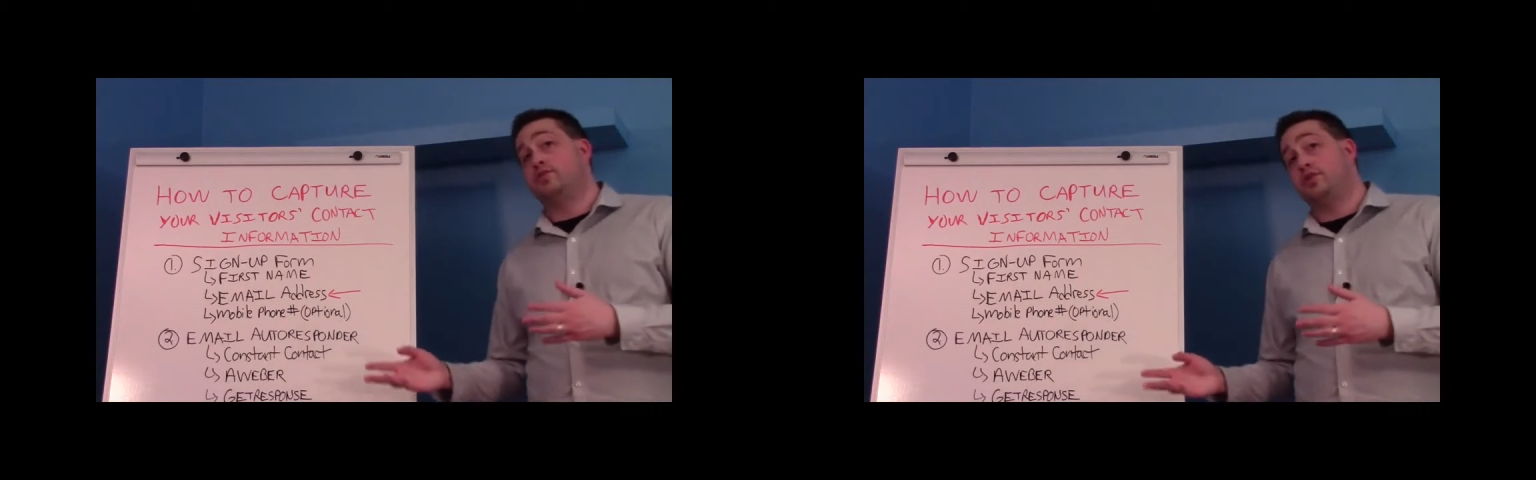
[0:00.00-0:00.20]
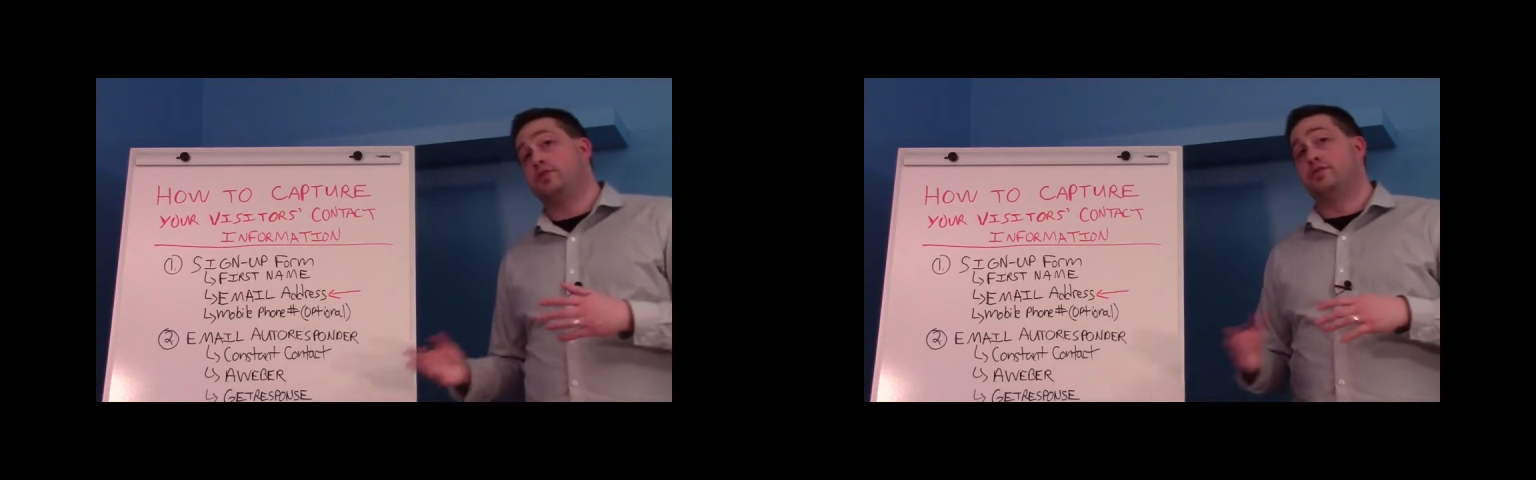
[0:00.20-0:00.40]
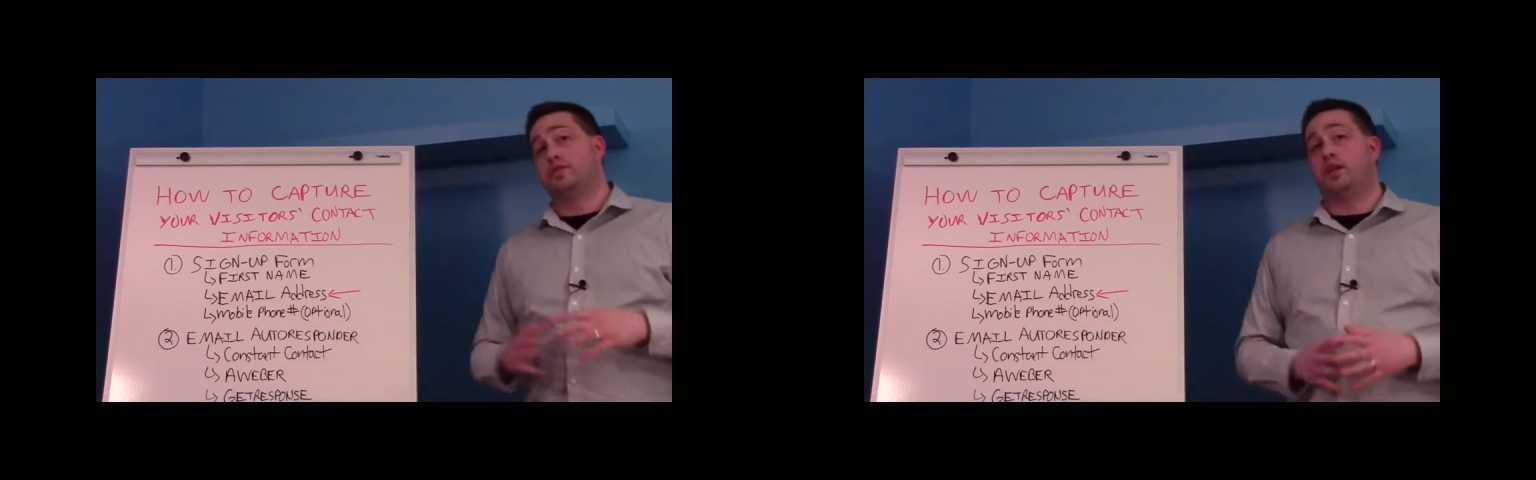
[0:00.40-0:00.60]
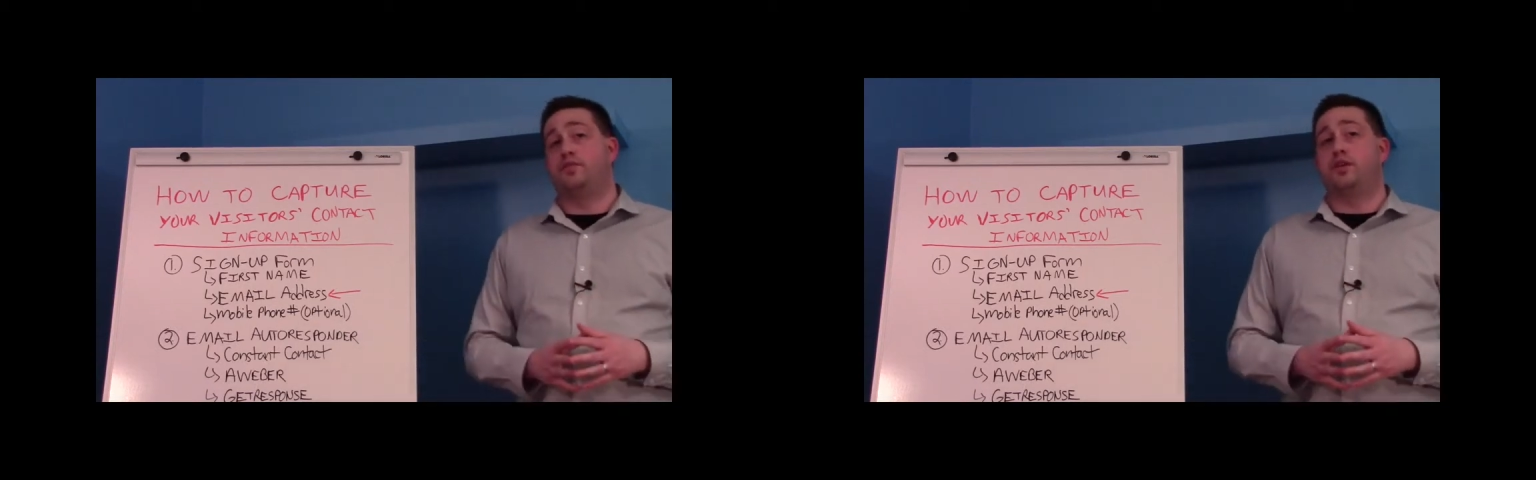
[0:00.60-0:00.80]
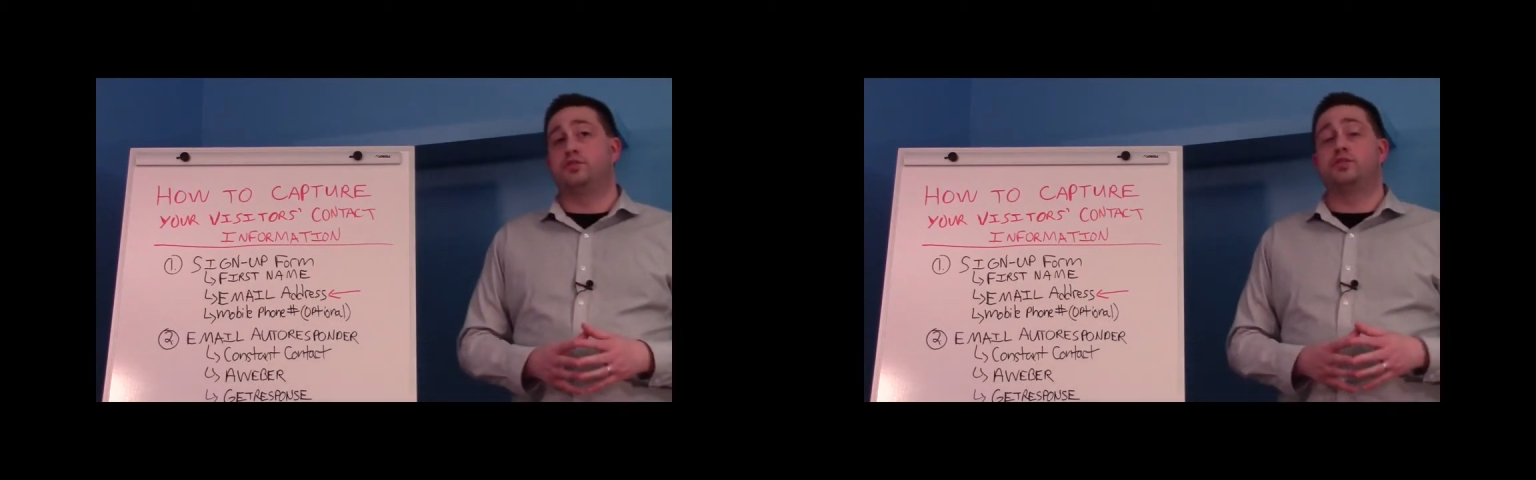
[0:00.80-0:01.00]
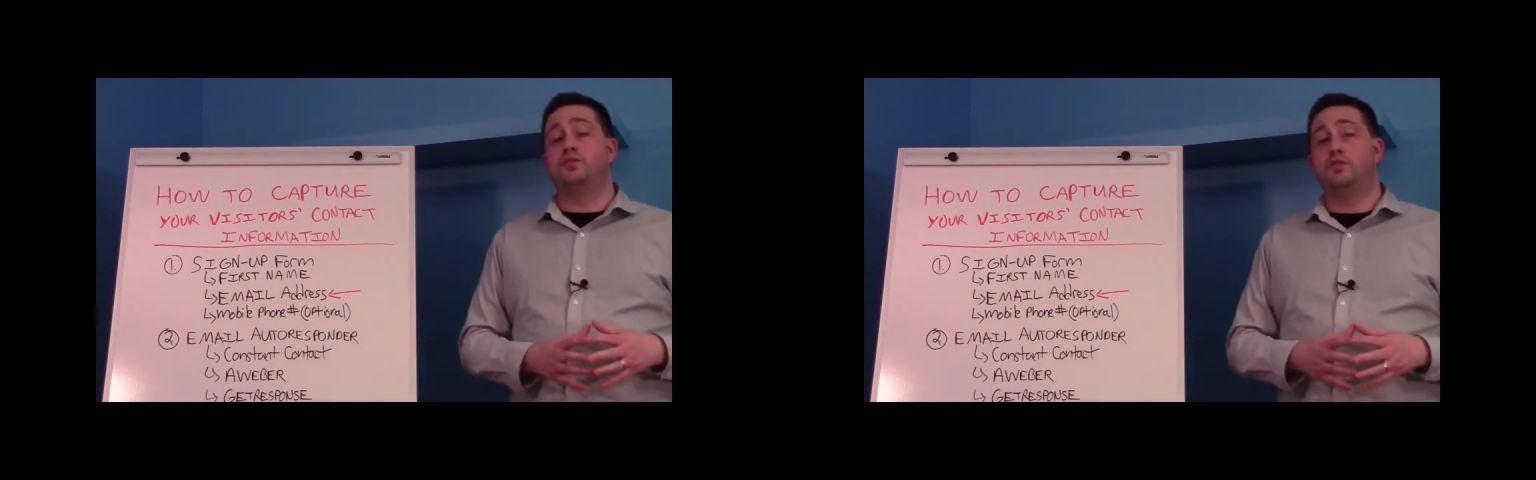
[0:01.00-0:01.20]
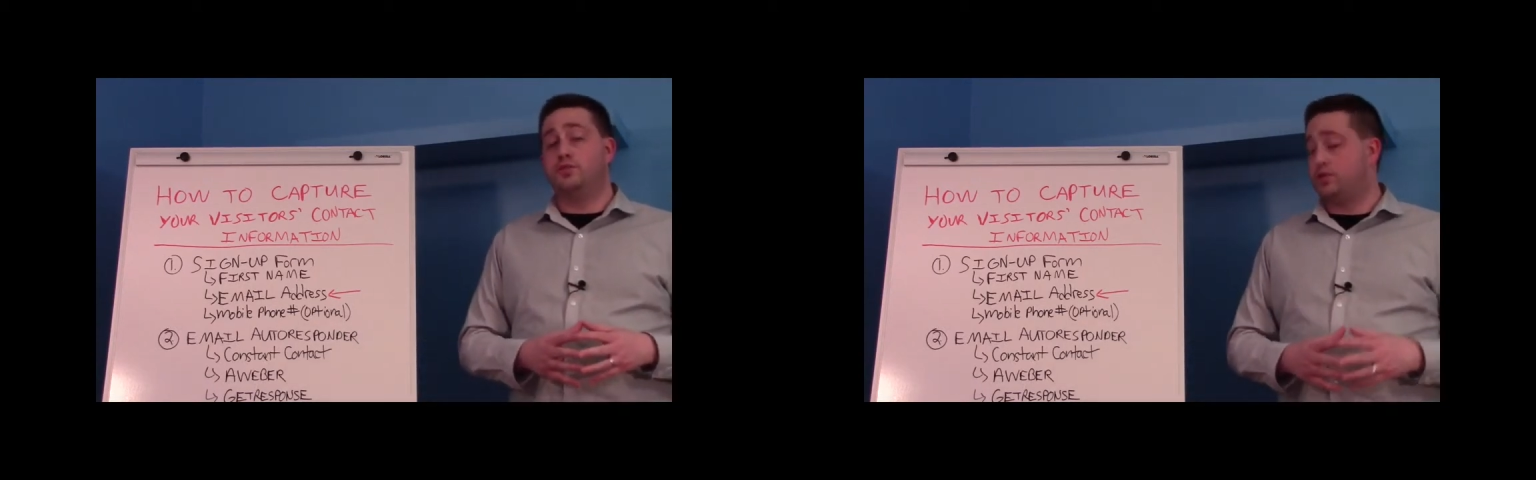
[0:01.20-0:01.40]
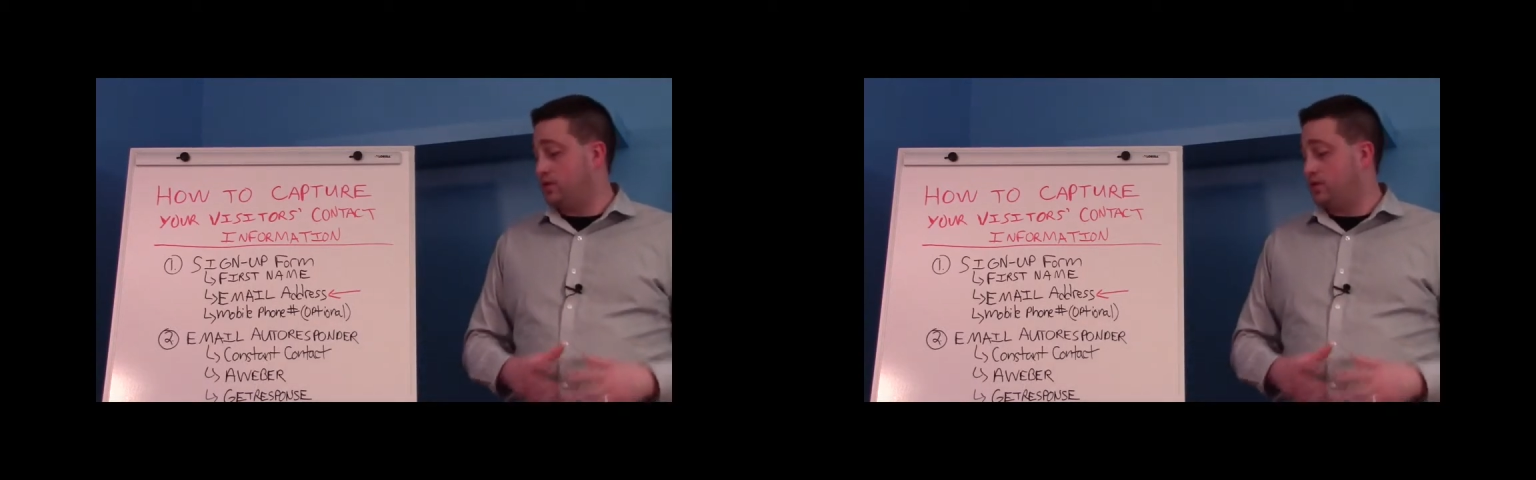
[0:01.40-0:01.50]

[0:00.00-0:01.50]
service that I've also used.